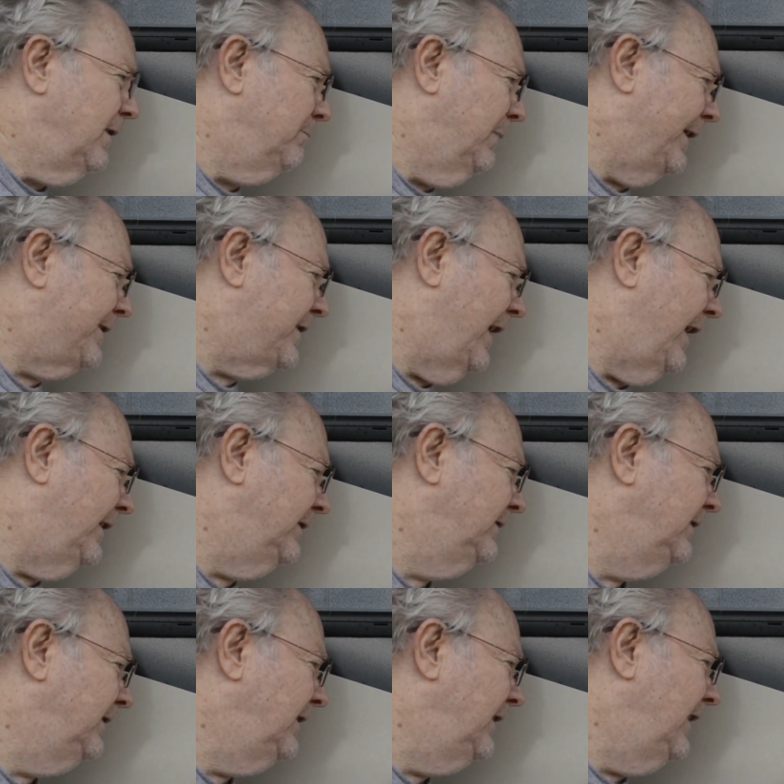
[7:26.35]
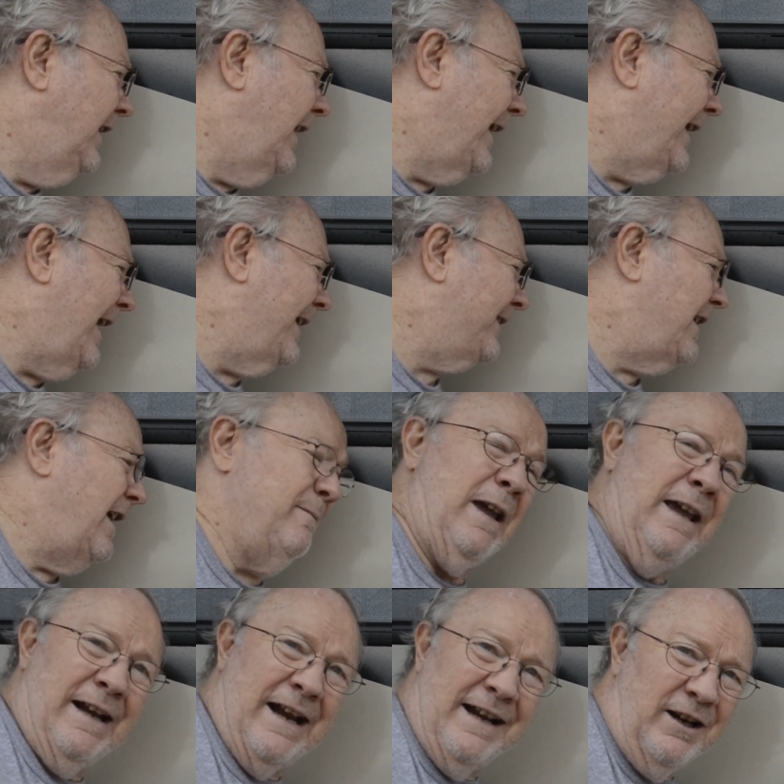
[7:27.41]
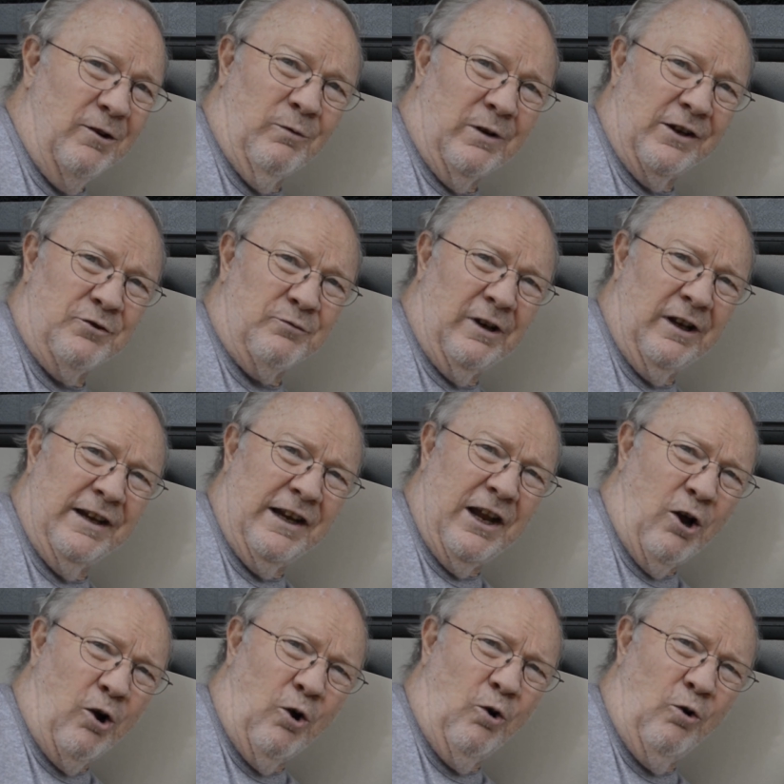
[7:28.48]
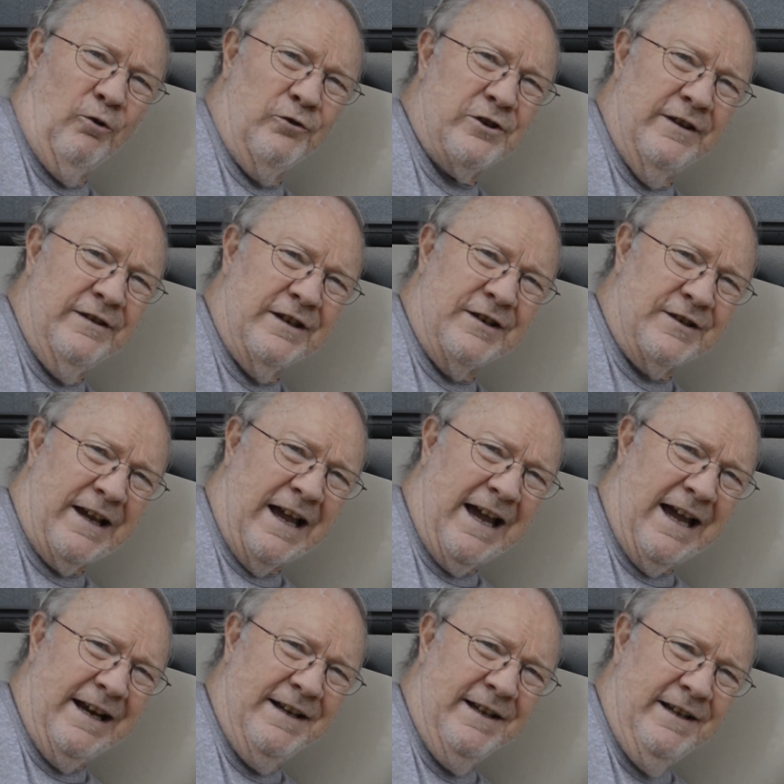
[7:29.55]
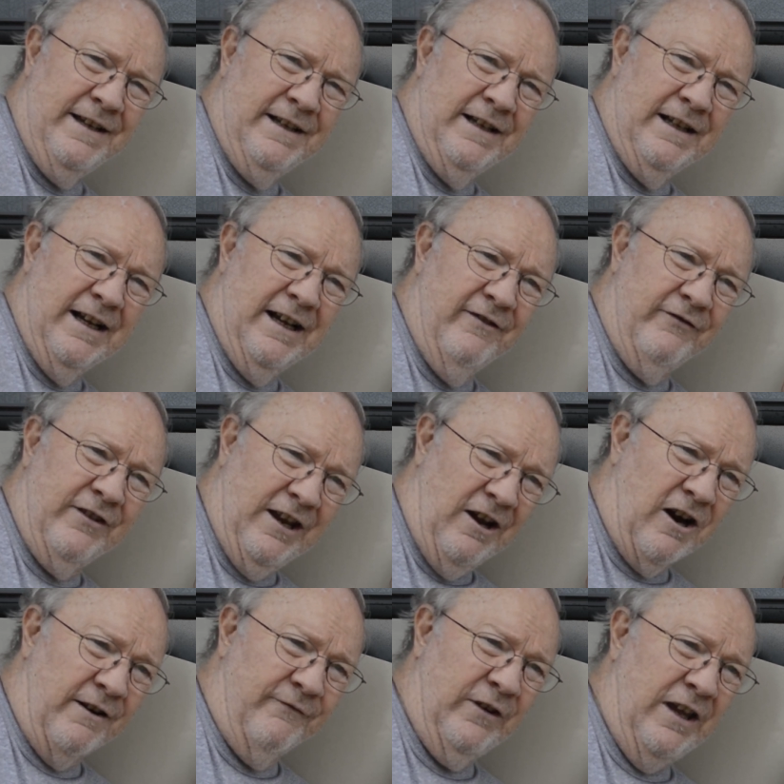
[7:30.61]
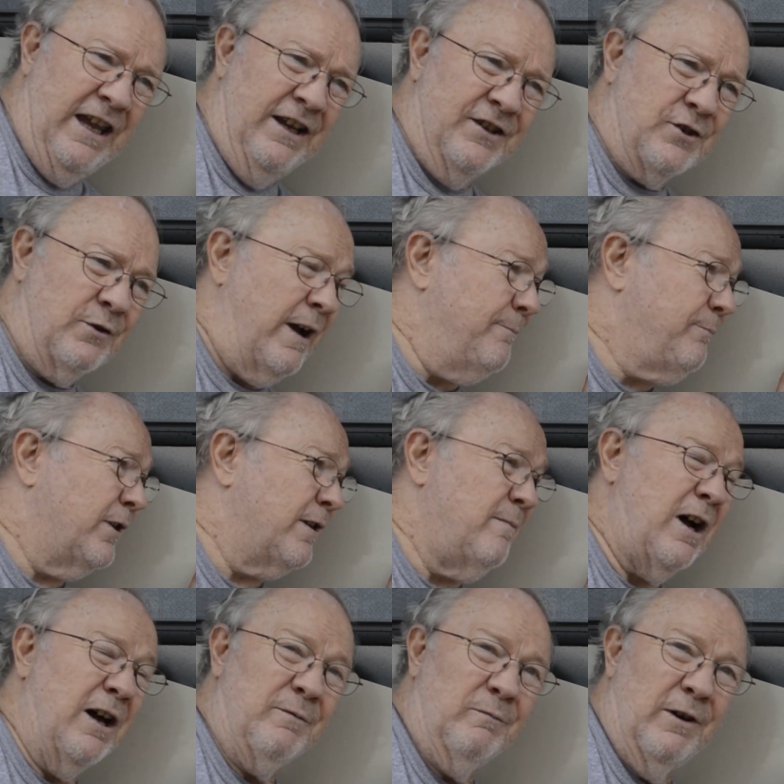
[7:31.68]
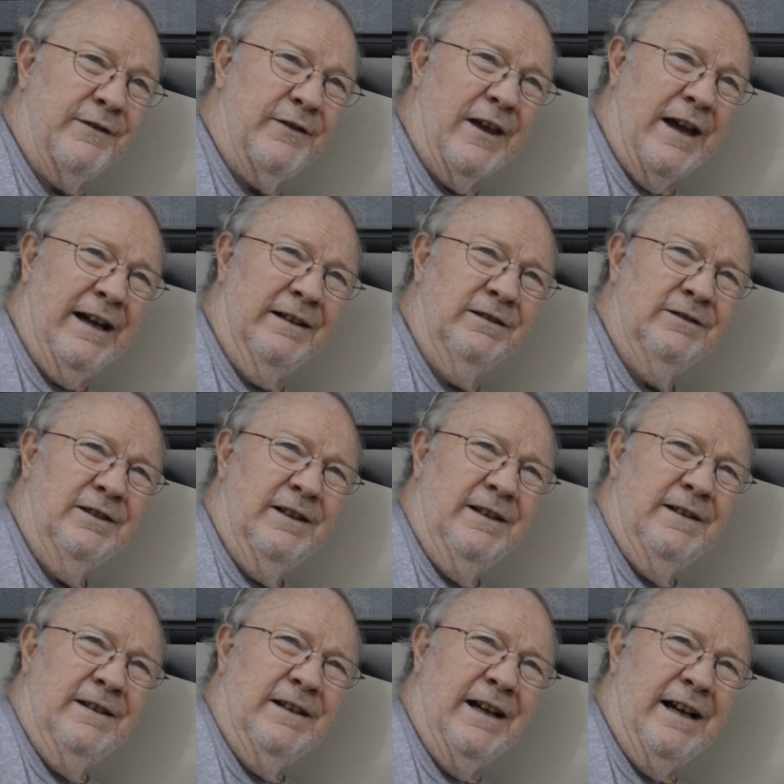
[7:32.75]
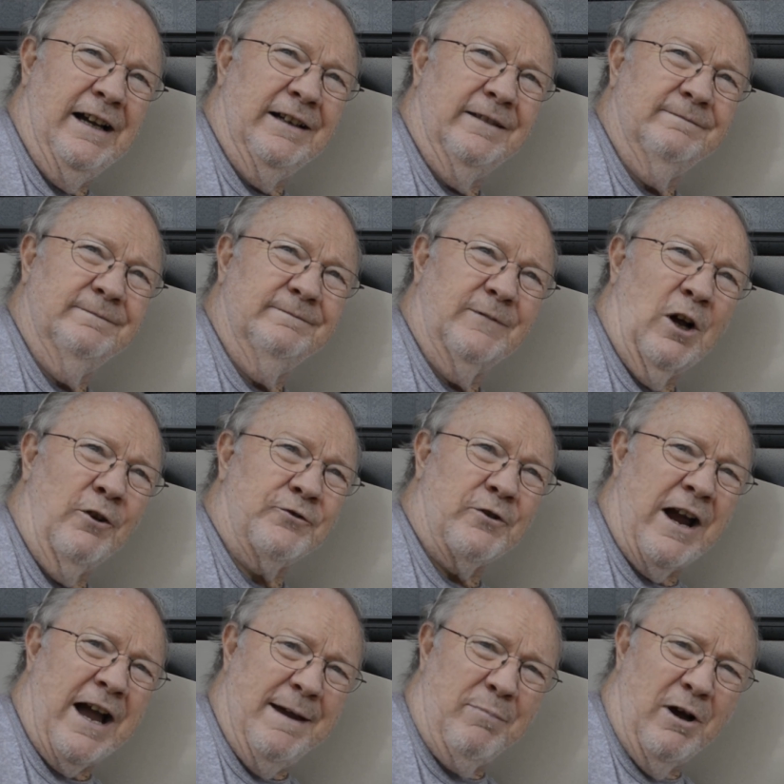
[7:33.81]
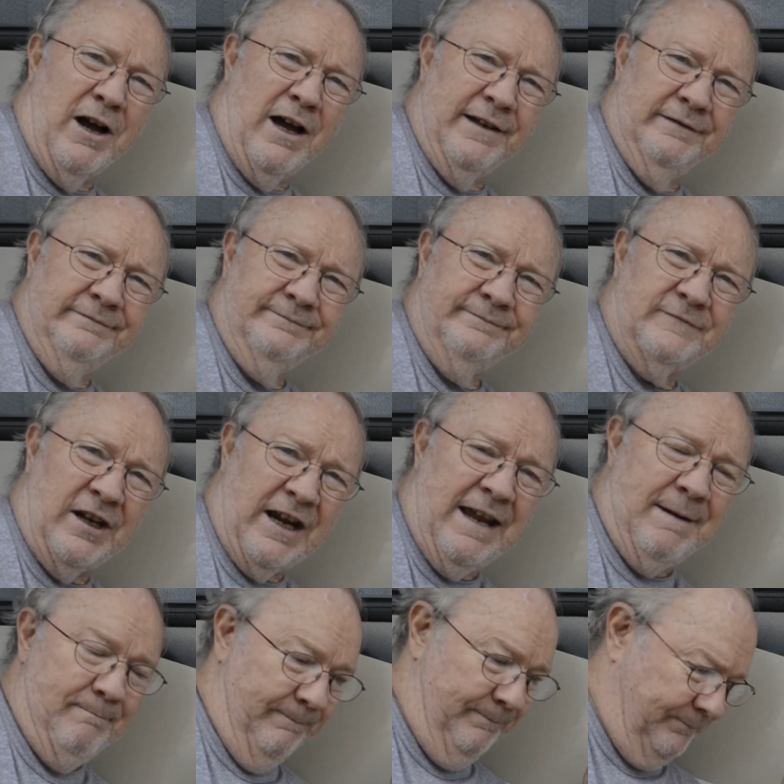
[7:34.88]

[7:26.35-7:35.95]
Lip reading: But I got them, and I didn't want to drill any holes in the side of the RV, so I put them on with ultra high bond tape.